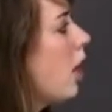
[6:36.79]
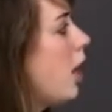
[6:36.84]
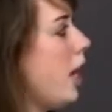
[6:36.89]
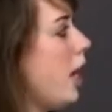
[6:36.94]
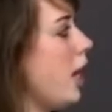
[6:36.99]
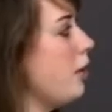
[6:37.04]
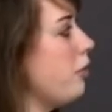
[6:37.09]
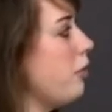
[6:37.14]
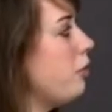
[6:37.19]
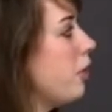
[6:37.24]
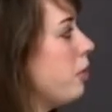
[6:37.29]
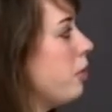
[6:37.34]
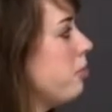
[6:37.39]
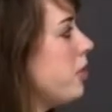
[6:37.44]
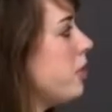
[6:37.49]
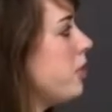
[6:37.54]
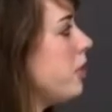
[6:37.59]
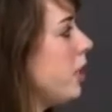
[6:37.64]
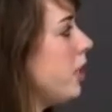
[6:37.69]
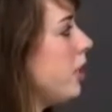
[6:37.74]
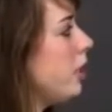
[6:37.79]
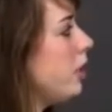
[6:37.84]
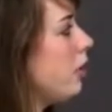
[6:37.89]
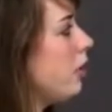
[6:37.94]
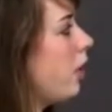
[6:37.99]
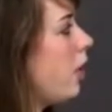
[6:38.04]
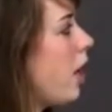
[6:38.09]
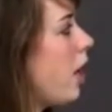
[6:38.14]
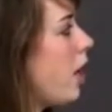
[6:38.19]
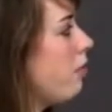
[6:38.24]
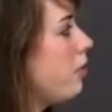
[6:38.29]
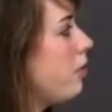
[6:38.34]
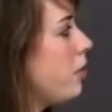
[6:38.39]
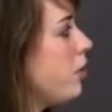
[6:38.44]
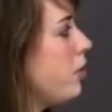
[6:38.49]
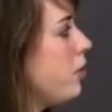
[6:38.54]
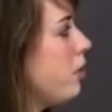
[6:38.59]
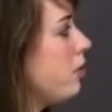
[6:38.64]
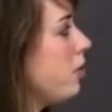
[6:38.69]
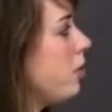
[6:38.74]
And from the seed, you'll have the
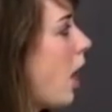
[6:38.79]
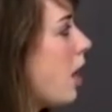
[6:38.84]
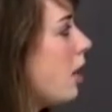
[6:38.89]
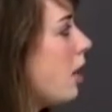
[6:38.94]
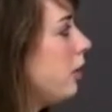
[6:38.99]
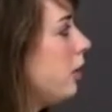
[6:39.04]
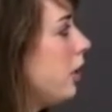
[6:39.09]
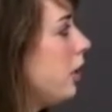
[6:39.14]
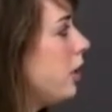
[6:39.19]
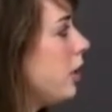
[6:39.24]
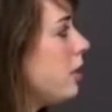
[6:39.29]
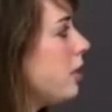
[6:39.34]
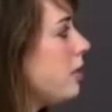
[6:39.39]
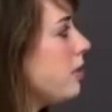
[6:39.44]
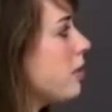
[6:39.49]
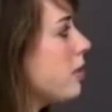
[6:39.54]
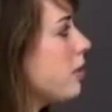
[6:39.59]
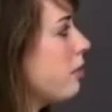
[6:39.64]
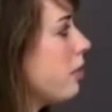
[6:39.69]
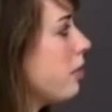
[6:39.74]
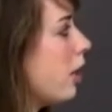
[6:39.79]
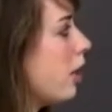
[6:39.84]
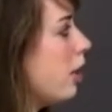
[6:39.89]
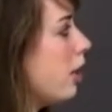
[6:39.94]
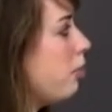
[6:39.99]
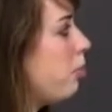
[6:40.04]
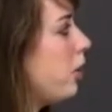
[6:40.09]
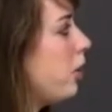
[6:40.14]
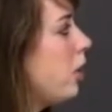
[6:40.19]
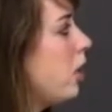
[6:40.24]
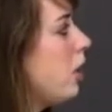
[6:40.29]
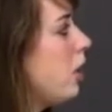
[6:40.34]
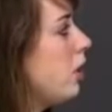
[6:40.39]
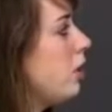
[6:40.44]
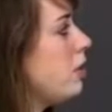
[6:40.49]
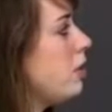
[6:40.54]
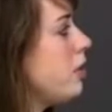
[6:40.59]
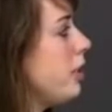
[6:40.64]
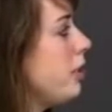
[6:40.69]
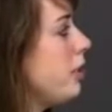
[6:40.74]
two cotyledons develop.
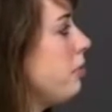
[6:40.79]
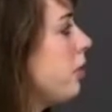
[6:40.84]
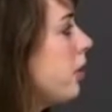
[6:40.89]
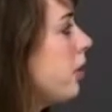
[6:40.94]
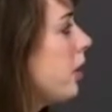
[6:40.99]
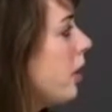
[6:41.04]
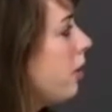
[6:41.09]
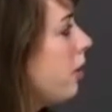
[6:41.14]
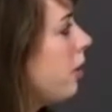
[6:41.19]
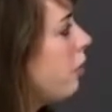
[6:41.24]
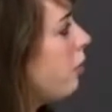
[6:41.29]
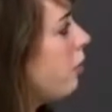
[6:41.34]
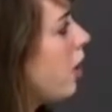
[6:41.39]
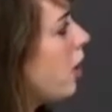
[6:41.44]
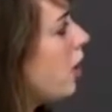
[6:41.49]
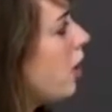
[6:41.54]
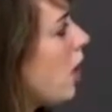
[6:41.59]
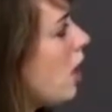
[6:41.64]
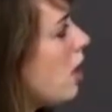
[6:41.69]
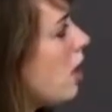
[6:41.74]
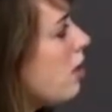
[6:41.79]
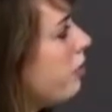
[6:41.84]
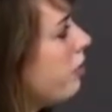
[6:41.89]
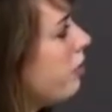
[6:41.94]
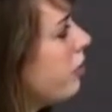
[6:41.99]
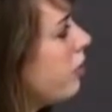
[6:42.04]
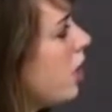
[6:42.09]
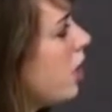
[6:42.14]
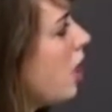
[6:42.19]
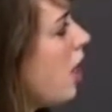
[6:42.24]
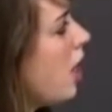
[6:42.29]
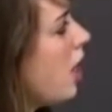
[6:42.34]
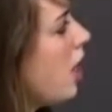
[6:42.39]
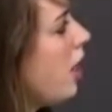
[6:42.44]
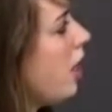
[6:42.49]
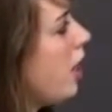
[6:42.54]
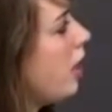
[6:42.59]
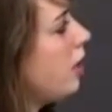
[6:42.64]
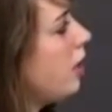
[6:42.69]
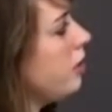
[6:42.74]
The seed will then fall off,
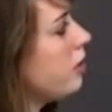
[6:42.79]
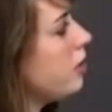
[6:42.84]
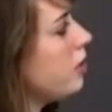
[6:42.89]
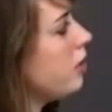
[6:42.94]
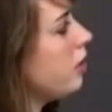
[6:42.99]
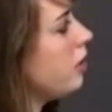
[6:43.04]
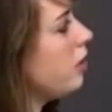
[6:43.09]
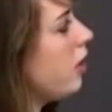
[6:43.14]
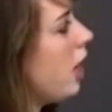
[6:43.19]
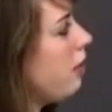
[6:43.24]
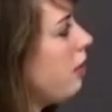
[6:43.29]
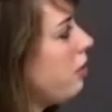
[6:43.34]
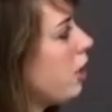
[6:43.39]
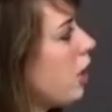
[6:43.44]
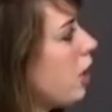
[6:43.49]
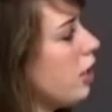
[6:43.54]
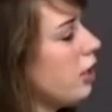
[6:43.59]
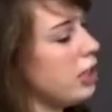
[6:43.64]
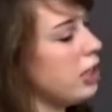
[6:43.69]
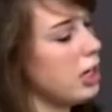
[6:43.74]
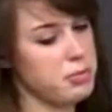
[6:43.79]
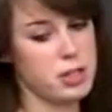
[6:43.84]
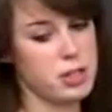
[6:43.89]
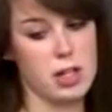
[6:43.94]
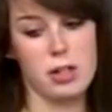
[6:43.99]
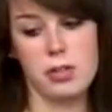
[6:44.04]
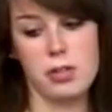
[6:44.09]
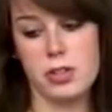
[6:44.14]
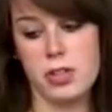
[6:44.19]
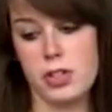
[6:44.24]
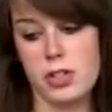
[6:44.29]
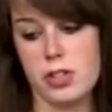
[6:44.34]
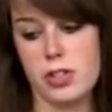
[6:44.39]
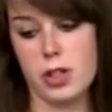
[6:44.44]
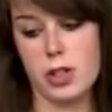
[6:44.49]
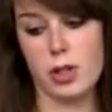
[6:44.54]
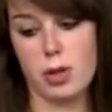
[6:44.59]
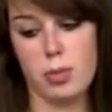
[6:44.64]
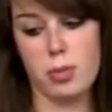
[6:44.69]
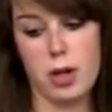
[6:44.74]
and you have your coleoptile, which is
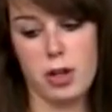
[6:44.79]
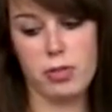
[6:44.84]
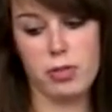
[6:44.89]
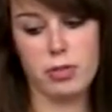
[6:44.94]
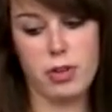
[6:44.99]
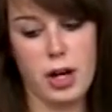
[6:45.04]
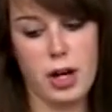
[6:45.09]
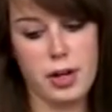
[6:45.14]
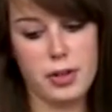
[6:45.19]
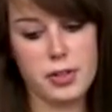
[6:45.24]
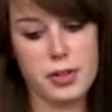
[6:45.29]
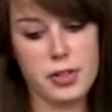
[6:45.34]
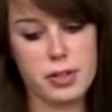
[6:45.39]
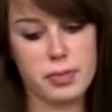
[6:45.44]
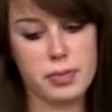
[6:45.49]
still above ground.